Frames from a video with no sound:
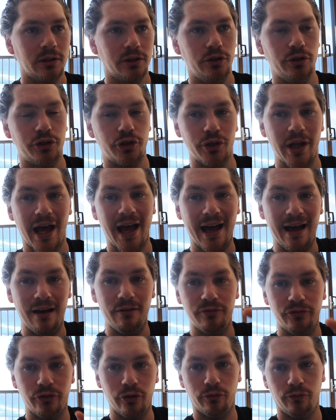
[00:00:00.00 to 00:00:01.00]
you should
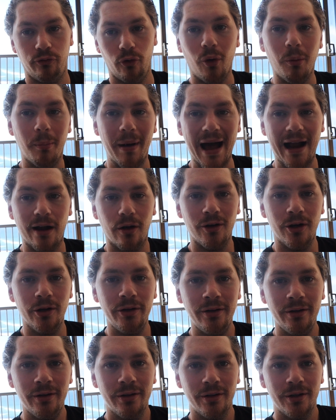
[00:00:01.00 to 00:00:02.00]
have to fall back
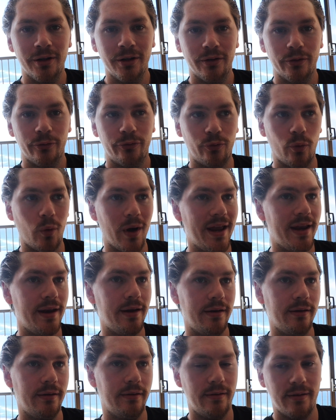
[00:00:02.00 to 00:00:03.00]
on
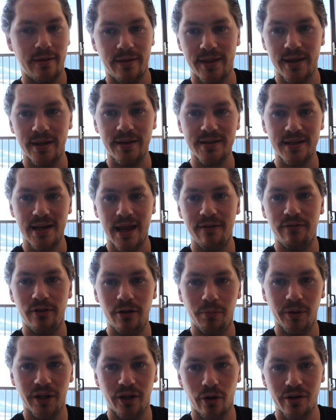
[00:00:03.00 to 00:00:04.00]
when things
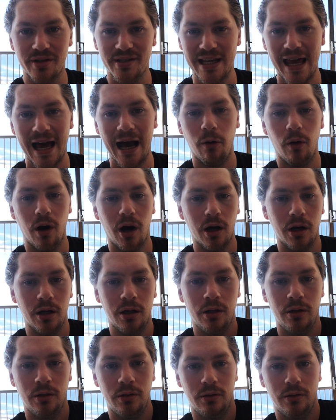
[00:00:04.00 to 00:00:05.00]
inevitably go sour,
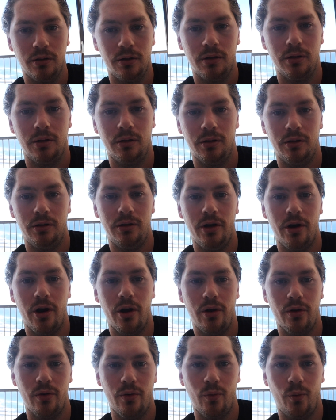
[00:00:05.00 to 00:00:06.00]

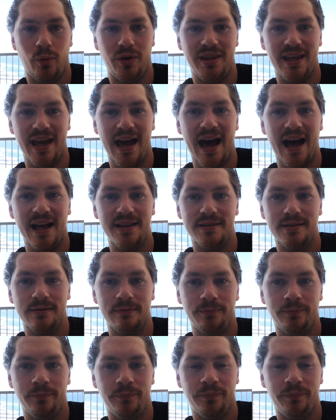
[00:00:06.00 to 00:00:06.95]
with the ads.